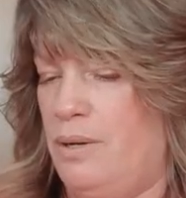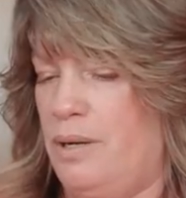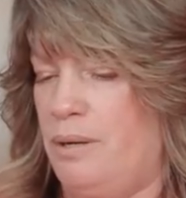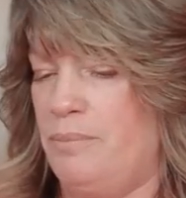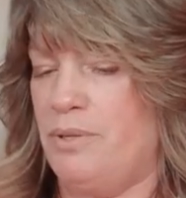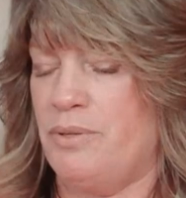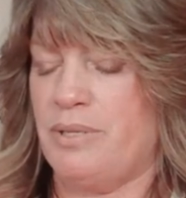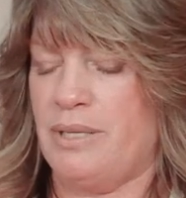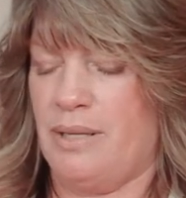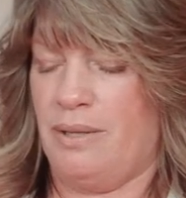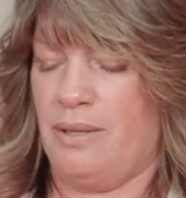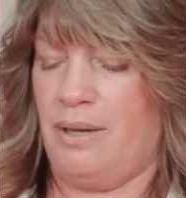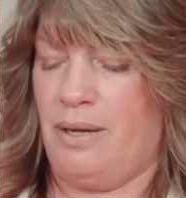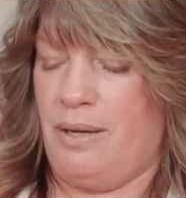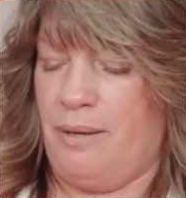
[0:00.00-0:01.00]
I'm using
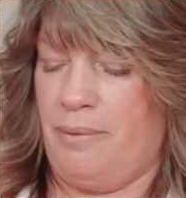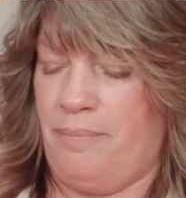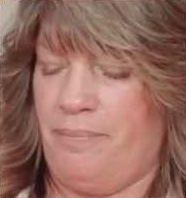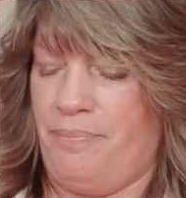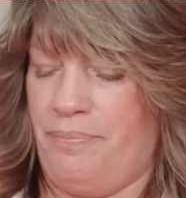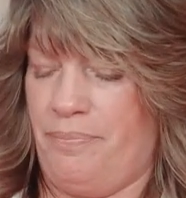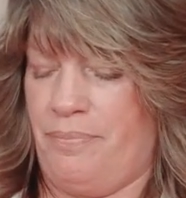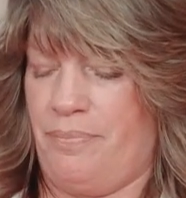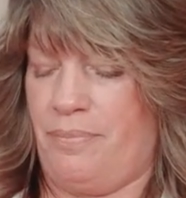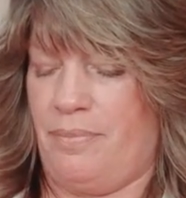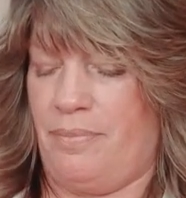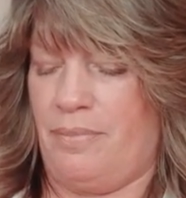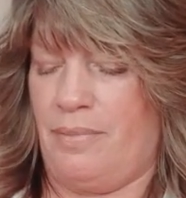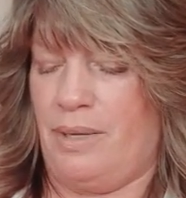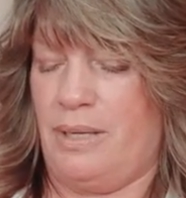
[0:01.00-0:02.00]
the
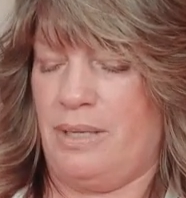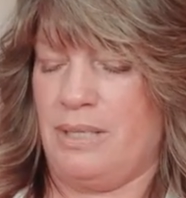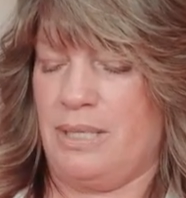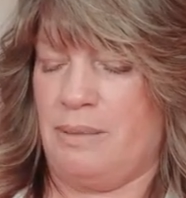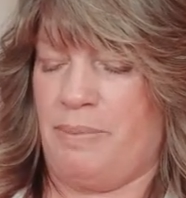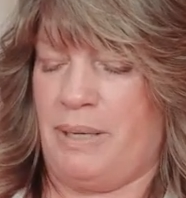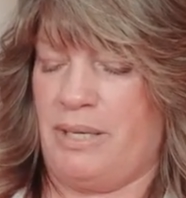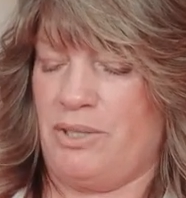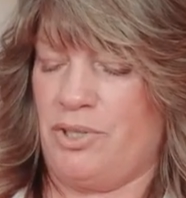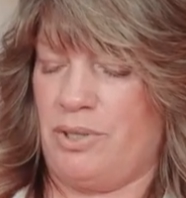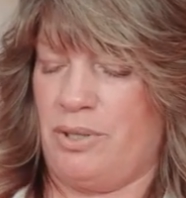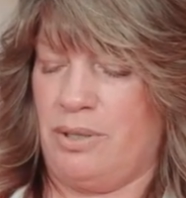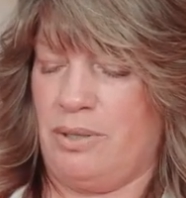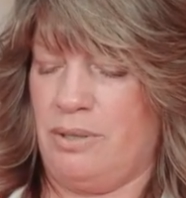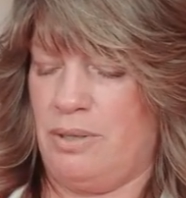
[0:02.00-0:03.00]

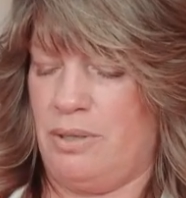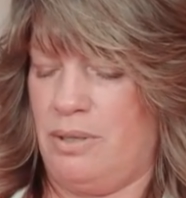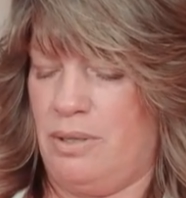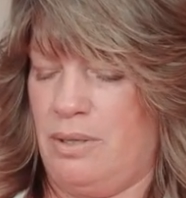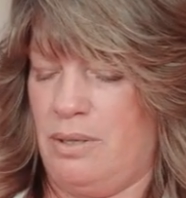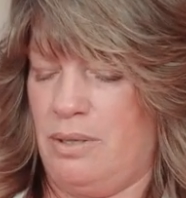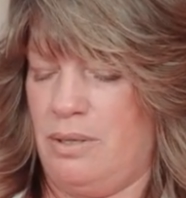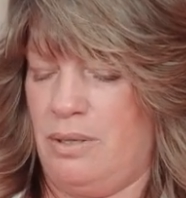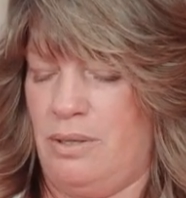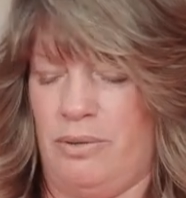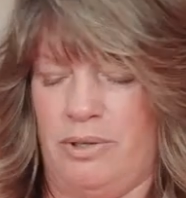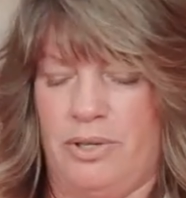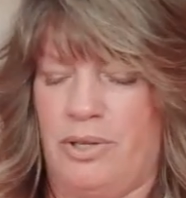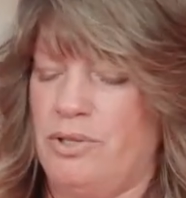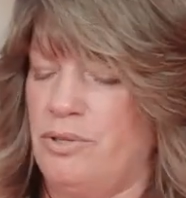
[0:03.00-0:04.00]
spatula.
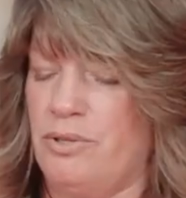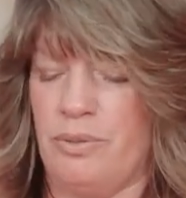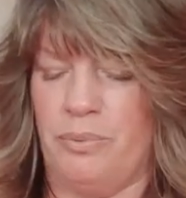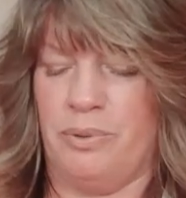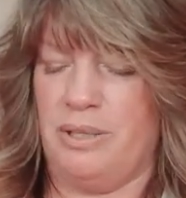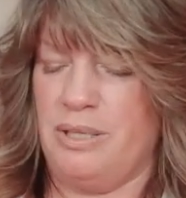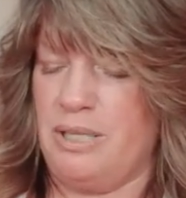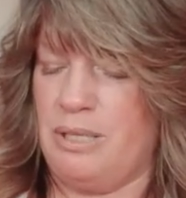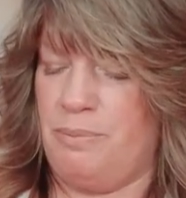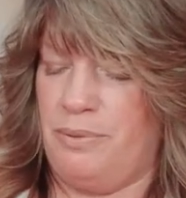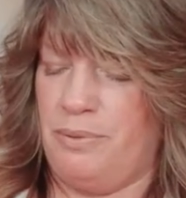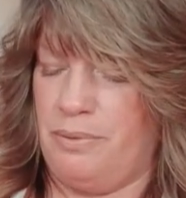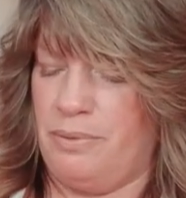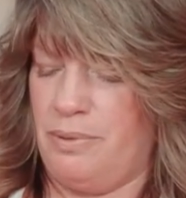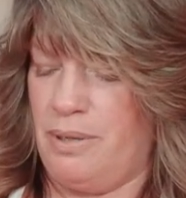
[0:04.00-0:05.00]
You can use a wooden
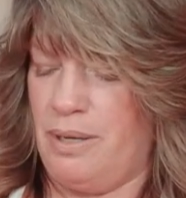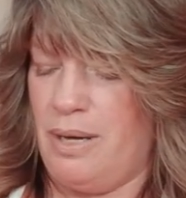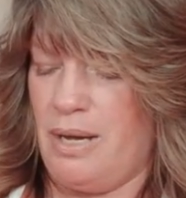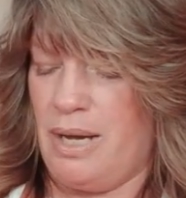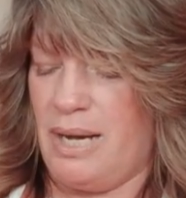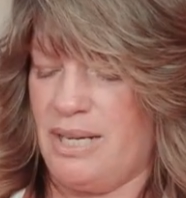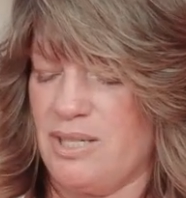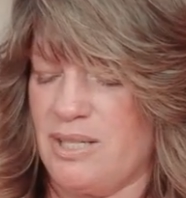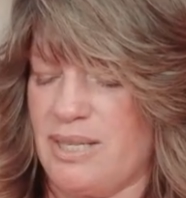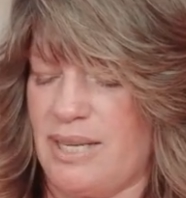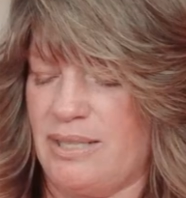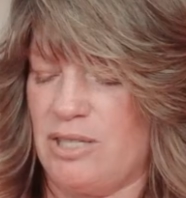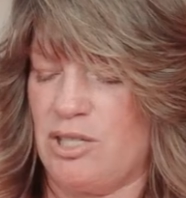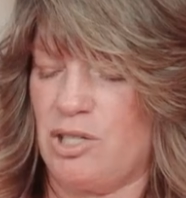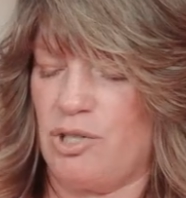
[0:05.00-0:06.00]
spoon. I just
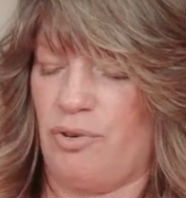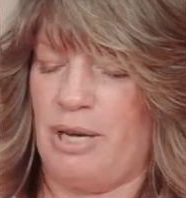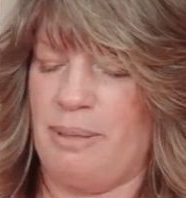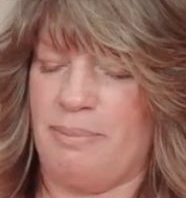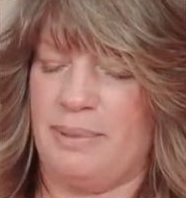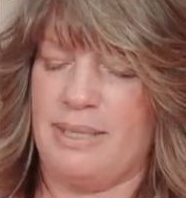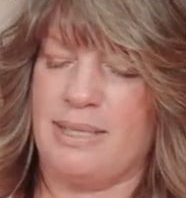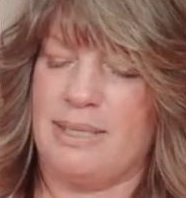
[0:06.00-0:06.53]
like to scrape the